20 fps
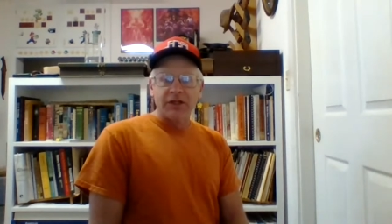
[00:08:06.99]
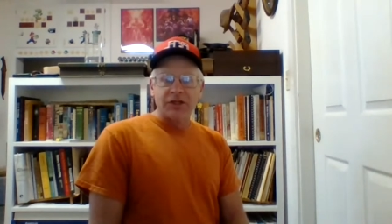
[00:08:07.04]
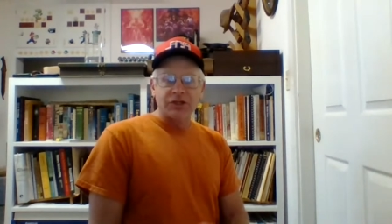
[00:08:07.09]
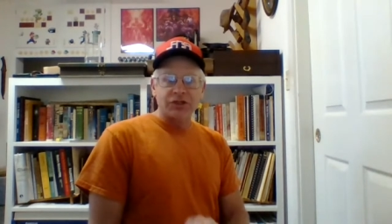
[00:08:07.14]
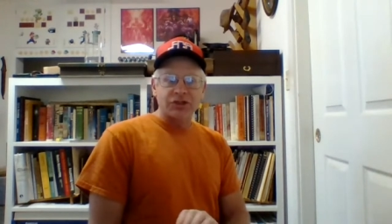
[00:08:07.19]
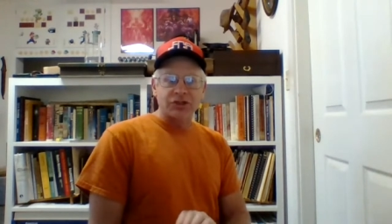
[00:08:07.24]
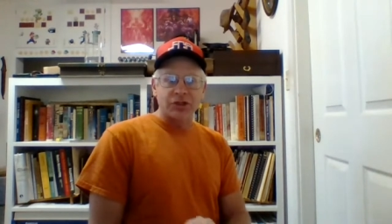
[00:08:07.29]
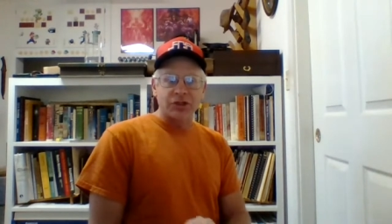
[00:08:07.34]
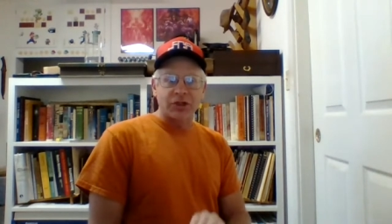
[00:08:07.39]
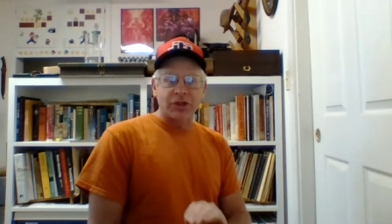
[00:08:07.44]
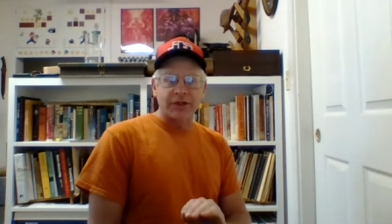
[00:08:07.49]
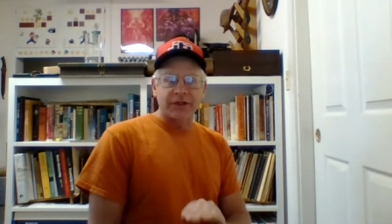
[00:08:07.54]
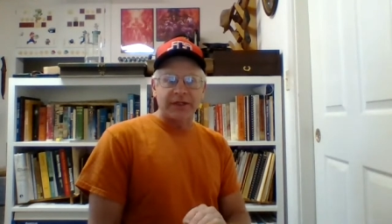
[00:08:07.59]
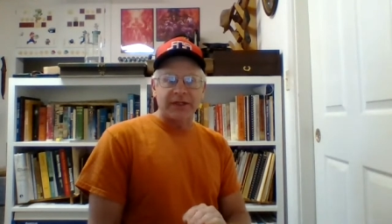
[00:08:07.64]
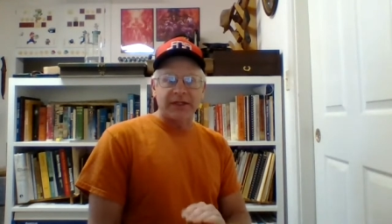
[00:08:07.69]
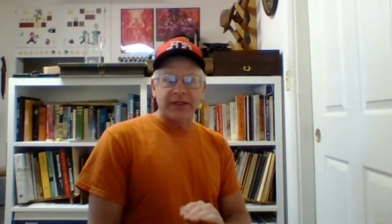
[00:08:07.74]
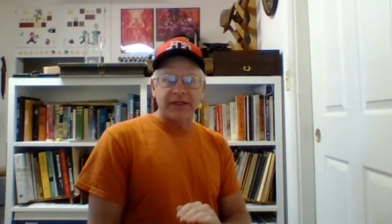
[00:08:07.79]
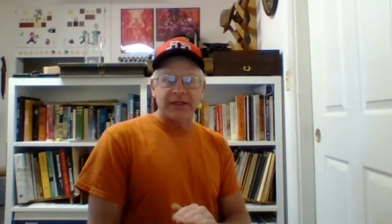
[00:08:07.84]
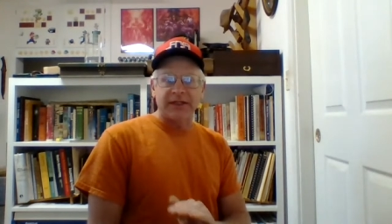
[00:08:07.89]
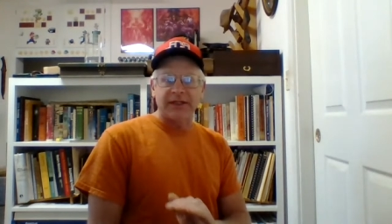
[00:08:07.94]
sugar
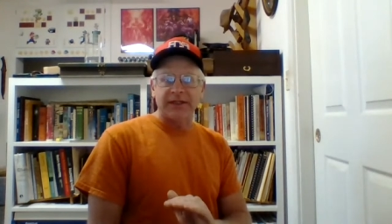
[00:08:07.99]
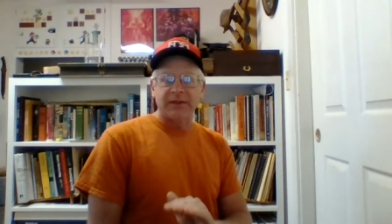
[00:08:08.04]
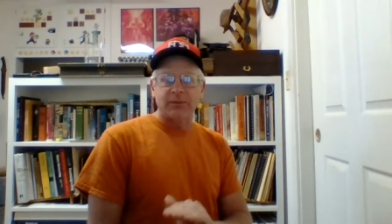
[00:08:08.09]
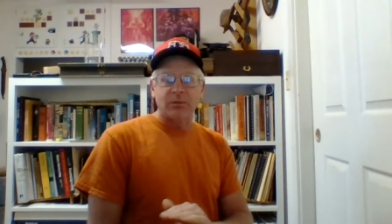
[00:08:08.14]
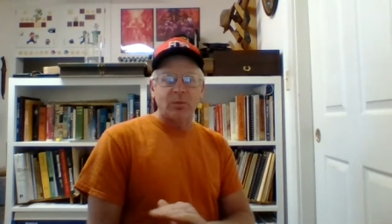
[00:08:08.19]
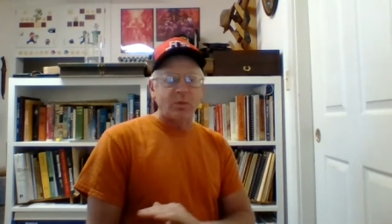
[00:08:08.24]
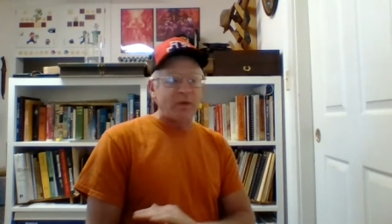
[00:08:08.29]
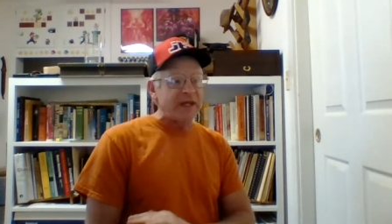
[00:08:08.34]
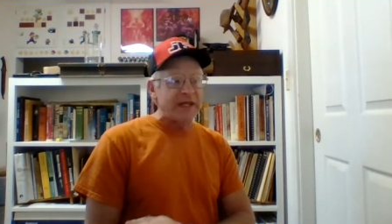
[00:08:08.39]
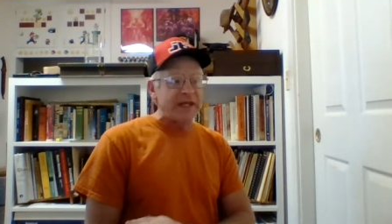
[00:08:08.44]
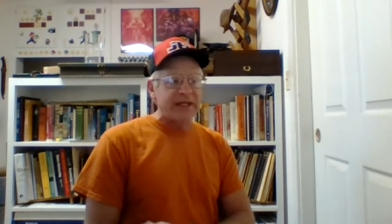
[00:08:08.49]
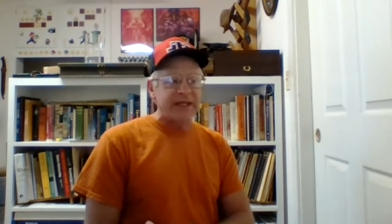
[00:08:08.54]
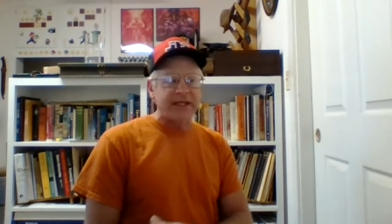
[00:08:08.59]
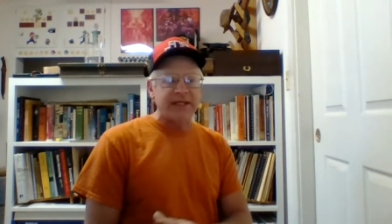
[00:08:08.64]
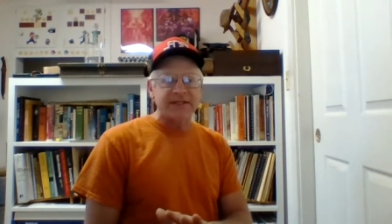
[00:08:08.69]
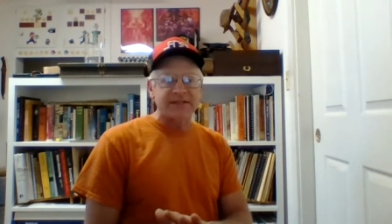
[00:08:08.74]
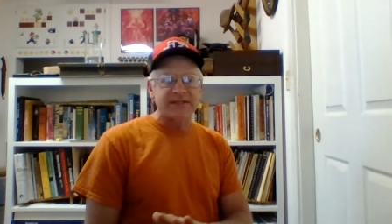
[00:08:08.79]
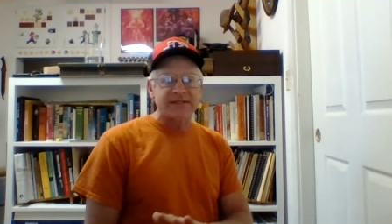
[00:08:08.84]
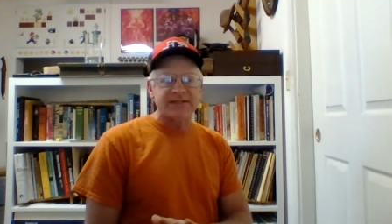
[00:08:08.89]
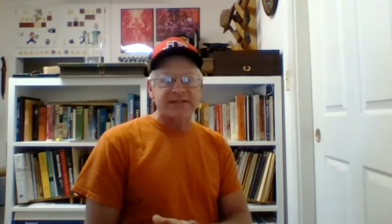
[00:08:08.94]
did in
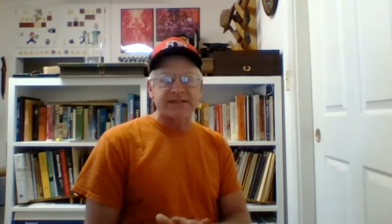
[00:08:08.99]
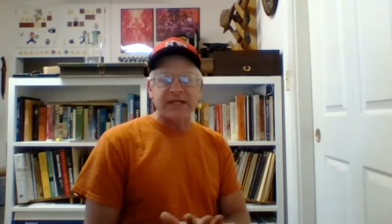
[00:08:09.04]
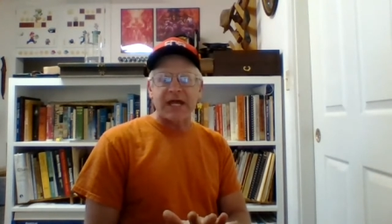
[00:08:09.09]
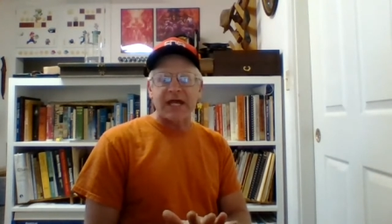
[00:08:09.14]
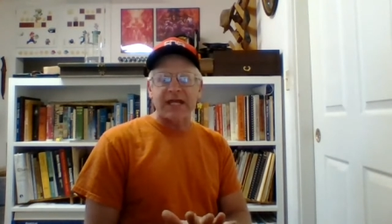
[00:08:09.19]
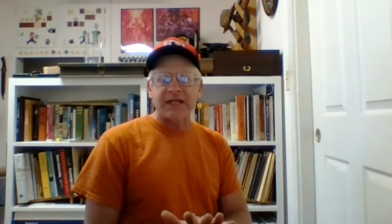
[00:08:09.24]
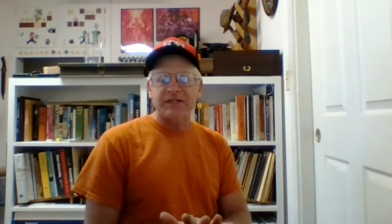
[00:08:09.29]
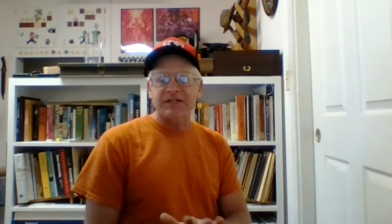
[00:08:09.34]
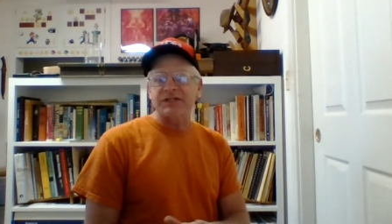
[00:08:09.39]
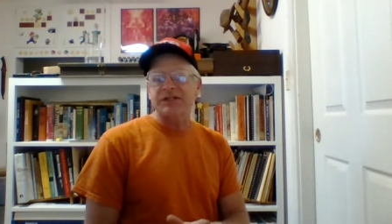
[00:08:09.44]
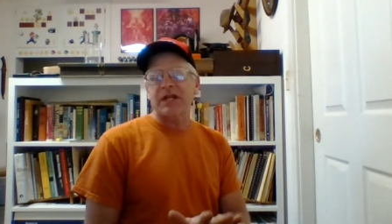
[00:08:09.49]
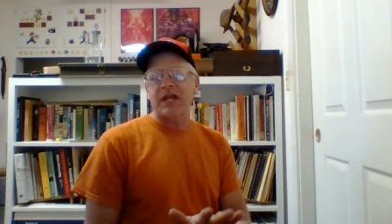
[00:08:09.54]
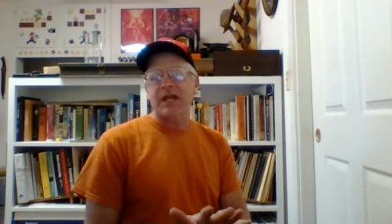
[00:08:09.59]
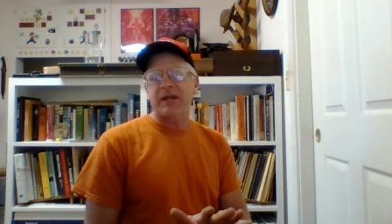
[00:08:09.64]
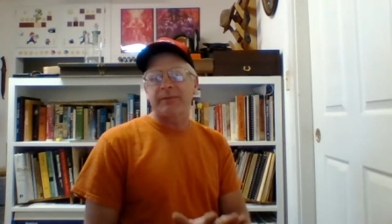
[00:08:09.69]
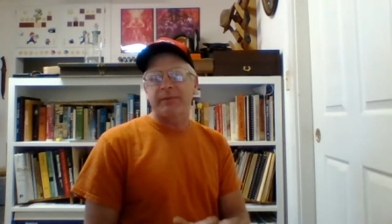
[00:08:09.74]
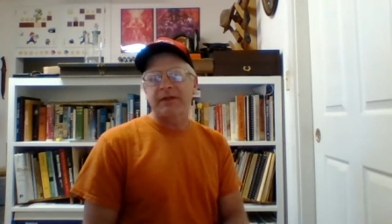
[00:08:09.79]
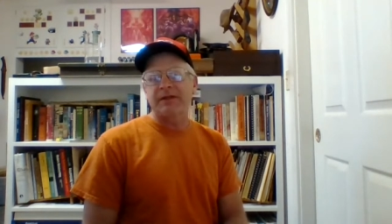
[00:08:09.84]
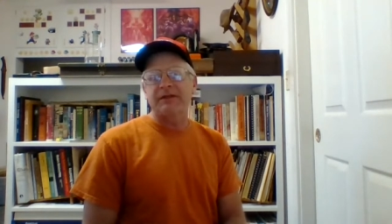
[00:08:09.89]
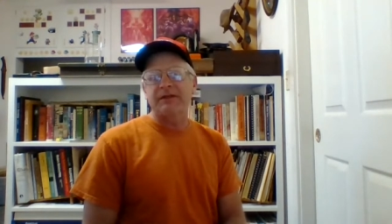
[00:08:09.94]
any size
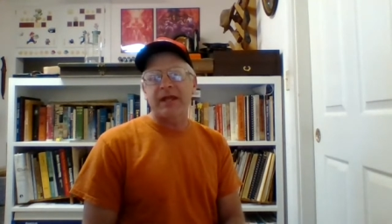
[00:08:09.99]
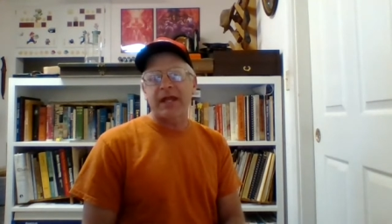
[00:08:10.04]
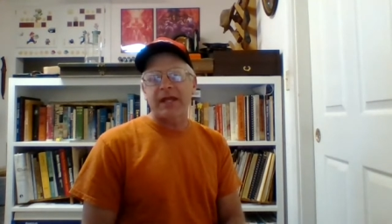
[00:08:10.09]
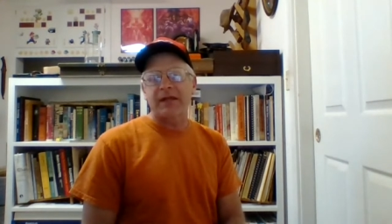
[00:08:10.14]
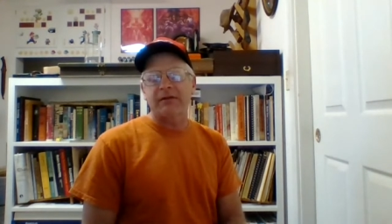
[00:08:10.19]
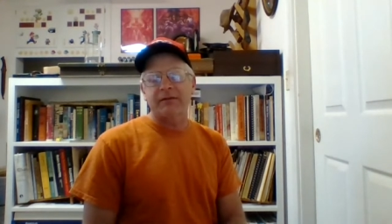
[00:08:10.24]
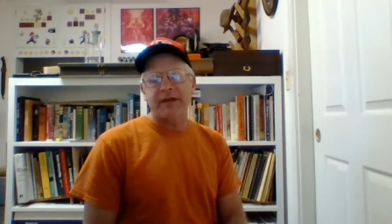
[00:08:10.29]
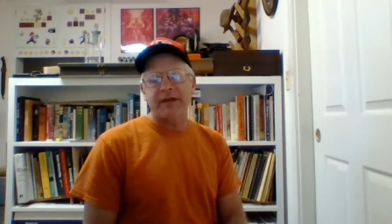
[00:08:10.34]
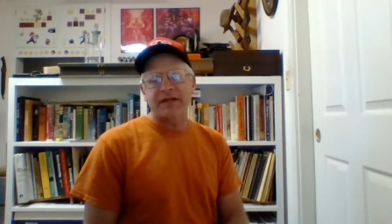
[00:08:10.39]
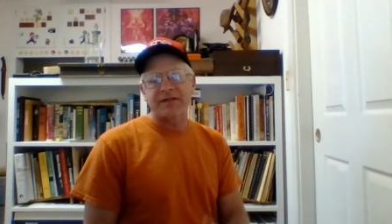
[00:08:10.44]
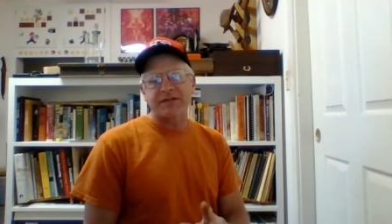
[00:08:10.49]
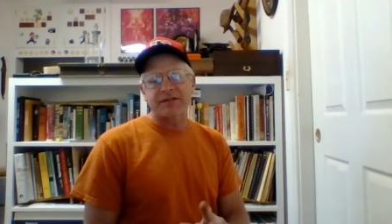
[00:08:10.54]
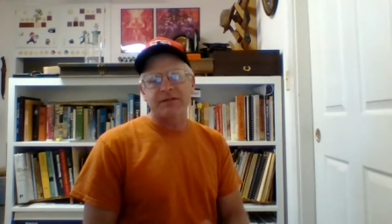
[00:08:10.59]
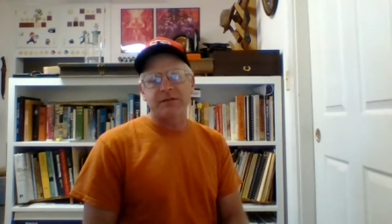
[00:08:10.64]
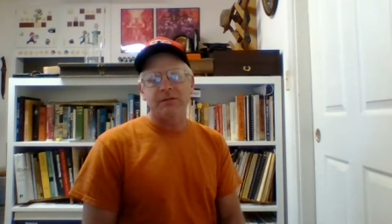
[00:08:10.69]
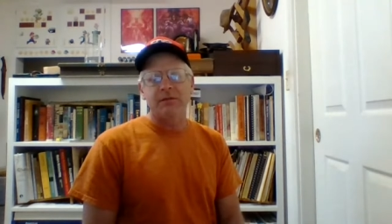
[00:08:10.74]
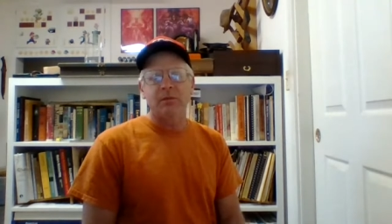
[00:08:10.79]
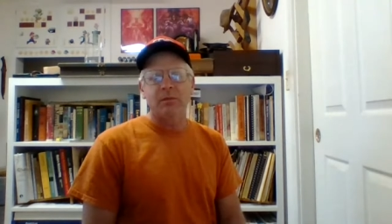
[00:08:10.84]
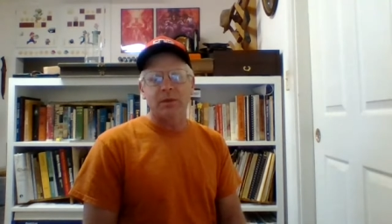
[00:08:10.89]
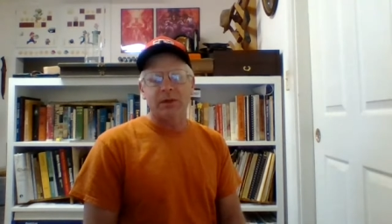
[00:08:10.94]
shape container that's
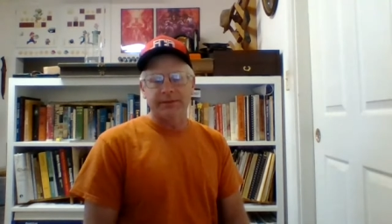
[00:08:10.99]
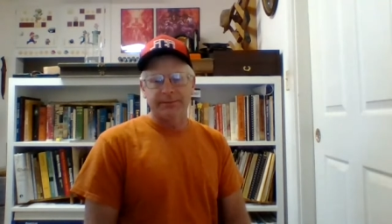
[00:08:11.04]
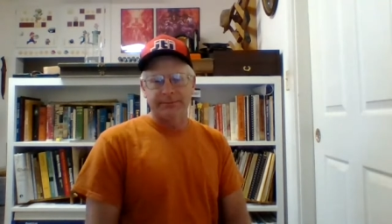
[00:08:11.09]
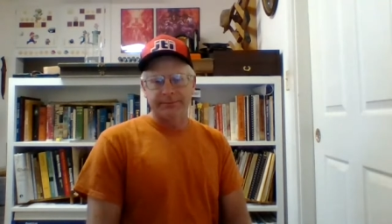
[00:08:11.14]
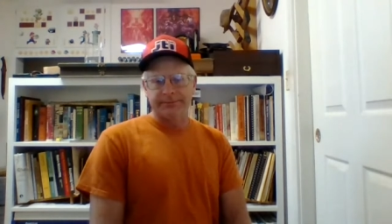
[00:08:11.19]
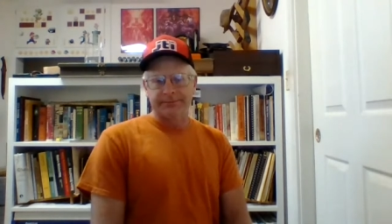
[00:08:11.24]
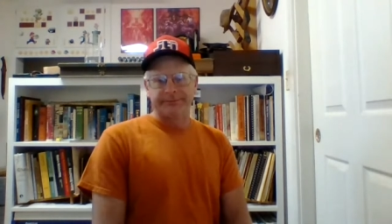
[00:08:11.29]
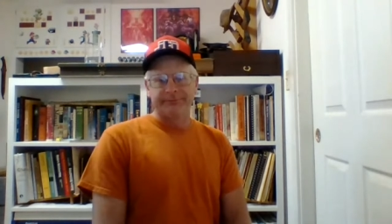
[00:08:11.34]
two to one